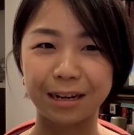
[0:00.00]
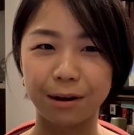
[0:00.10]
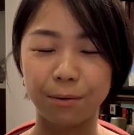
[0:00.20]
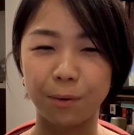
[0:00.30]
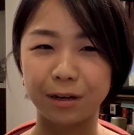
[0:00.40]

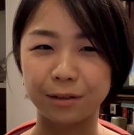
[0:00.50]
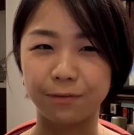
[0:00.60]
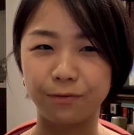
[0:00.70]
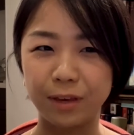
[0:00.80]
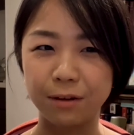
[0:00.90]
what does it
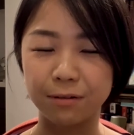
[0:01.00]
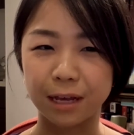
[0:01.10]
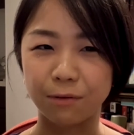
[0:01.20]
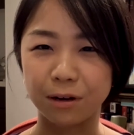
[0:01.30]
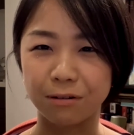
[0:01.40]
feel
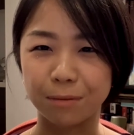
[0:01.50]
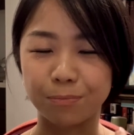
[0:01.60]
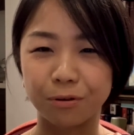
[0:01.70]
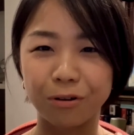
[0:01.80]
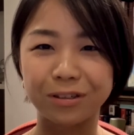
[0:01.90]
like when you're
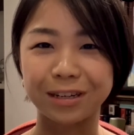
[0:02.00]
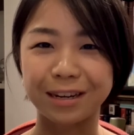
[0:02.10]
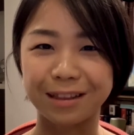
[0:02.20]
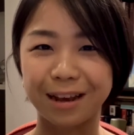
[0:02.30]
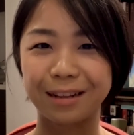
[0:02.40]

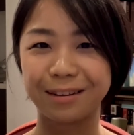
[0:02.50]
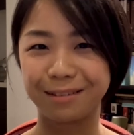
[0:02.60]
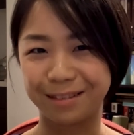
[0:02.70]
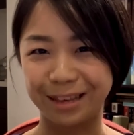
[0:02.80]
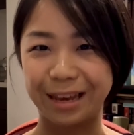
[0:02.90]
approaching that
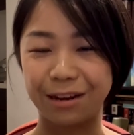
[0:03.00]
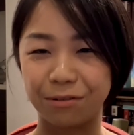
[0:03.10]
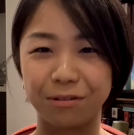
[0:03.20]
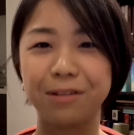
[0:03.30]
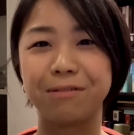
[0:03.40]
thing,
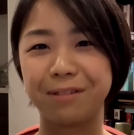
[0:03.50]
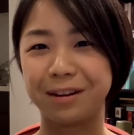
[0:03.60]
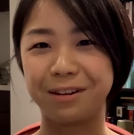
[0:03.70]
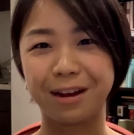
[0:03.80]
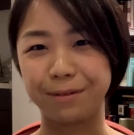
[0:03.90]
or when
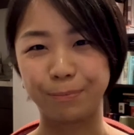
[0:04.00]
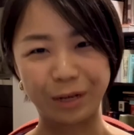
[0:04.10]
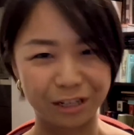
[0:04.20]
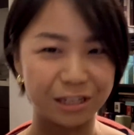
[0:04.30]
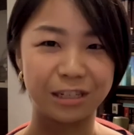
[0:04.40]
you have a
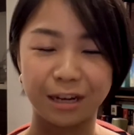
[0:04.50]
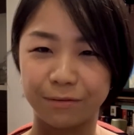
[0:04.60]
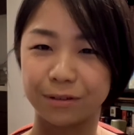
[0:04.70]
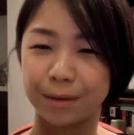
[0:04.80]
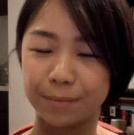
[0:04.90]
big shift
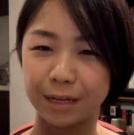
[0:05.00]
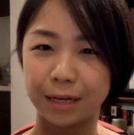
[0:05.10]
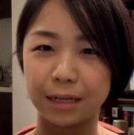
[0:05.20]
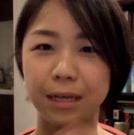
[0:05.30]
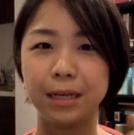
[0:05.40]
or
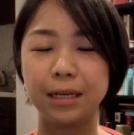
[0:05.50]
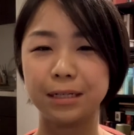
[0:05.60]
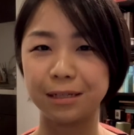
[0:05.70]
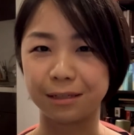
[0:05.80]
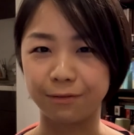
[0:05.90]
something,
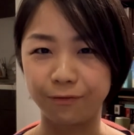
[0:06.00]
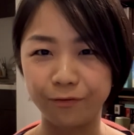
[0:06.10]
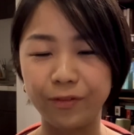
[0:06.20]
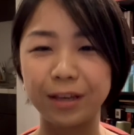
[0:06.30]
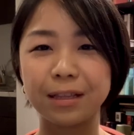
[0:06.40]
just the
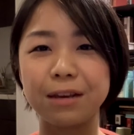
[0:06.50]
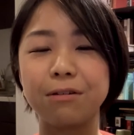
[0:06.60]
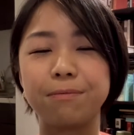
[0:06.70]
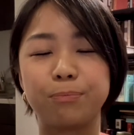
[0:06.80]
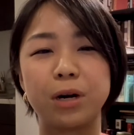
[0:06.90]
feeling
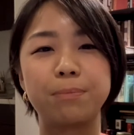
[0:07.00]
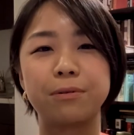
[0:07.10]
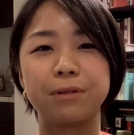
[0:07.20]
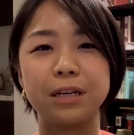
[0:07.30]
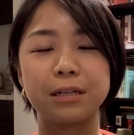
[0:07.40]
of
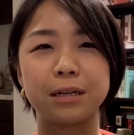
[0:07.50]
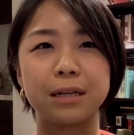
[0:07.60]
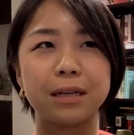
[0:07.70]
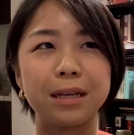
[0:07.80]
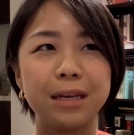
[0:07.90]

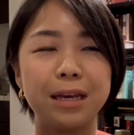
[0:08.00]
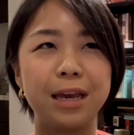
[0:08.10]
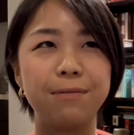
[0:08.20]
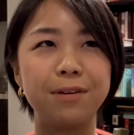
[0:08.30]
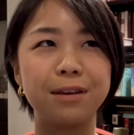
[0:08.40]
preparation,
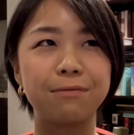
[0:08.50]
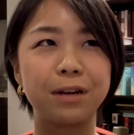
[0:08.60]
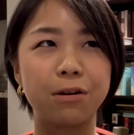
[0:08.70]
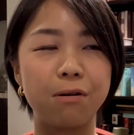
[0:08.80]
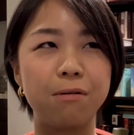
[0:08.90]
if you can
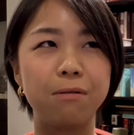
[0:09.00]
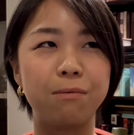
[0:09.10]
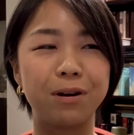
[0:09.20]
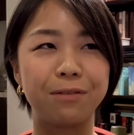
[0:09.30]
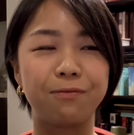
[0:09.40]
recall
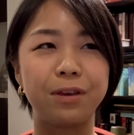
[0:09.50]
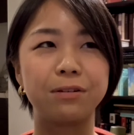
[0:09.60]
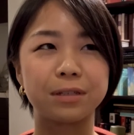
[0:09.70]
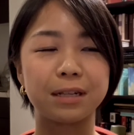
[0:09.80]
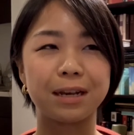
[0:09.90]
what it
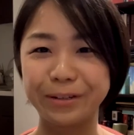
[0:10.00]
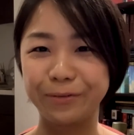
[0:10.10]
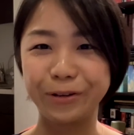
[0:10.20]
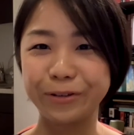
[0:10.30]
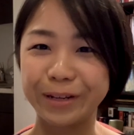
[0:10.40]
feels like,
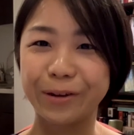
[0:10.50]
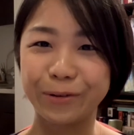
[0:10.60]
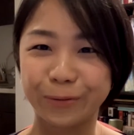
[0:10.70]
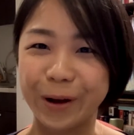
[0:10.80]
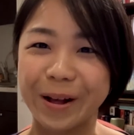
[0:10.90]
usually it
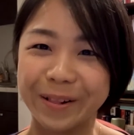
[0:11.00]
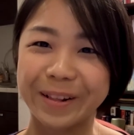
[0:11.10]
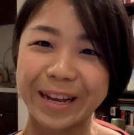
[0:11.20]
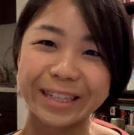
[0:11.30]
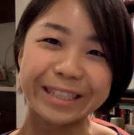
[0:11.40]
goes well.
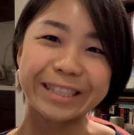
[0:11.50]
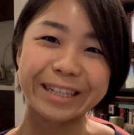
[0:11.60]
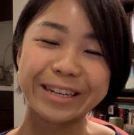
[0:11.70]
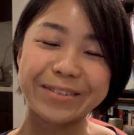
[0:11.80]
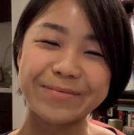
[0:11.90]
And
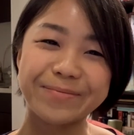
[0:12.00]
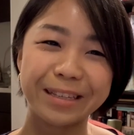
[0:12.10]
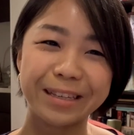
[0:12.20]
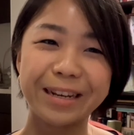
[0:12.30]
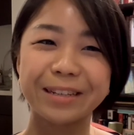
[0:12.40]

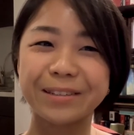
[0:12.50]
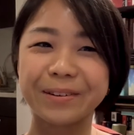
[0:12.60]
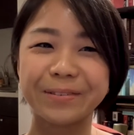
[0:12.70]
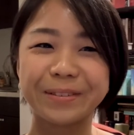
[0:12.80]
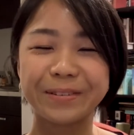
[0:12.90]

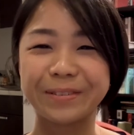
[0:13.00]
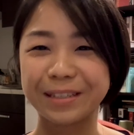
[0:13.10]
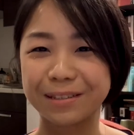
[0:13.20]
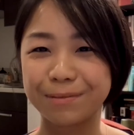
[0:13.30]
so this